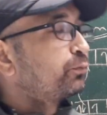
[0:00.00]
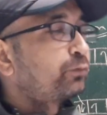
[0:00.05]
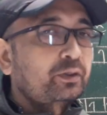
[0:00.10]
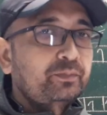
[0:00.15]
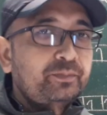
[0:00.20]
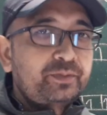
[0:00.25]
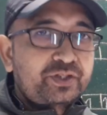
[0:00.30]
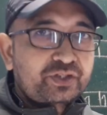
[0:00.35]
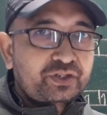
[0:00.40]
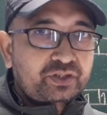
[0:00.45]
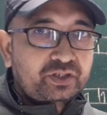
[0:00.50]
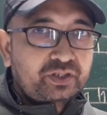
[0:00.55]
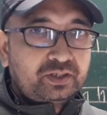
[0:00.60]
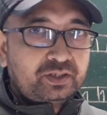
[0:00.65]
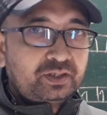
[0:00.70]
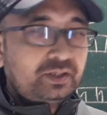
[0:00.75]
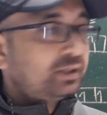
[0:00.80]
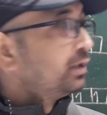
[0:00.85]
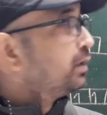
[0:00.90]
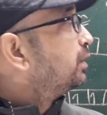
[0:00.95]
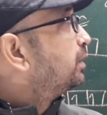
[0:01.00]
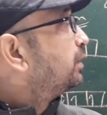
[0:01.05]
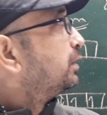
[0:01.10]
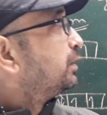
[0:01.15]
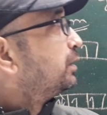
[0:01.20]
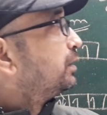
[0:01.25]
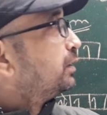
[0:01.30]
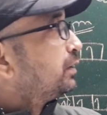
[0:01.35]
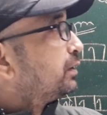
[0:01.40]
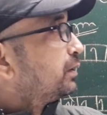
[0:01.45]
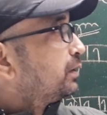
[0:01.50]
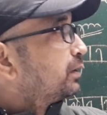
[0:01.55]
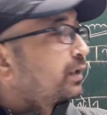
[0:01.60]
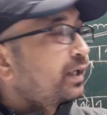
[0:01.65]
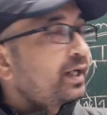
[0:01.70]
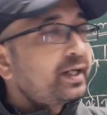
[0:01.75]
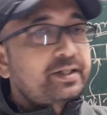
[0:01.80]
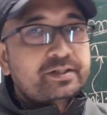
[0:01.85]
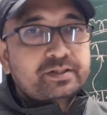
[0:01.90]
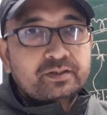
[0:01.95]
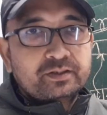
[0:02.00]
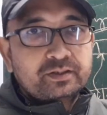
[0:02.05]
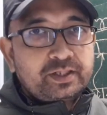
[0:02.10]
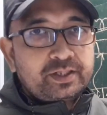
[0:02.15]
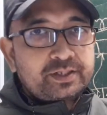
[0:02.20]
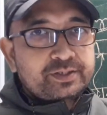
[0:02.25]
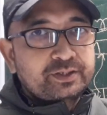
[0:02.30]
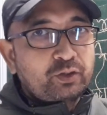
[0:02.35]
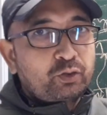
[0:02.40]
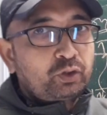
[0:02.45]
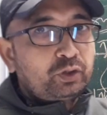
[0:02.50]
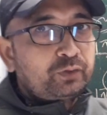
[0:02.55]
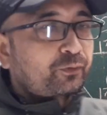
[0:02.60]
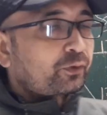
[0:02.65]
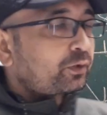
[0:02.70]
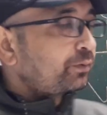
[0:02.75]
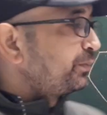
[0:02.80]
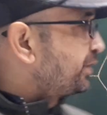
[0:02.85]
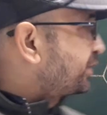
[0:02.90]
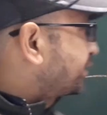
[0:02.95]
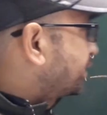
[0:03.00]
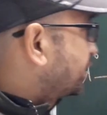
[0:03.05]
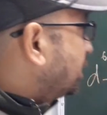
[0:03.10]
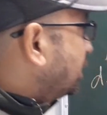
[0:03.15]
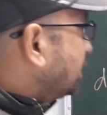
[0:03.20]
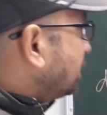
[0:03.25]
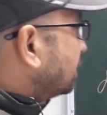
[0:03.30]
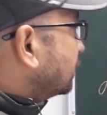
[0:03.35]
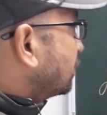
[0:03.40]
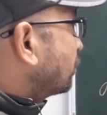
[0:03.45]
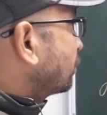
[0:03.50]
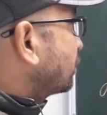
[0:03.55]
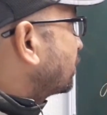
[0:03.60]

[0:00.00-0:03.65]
formation. Right? It's a hole formation. Now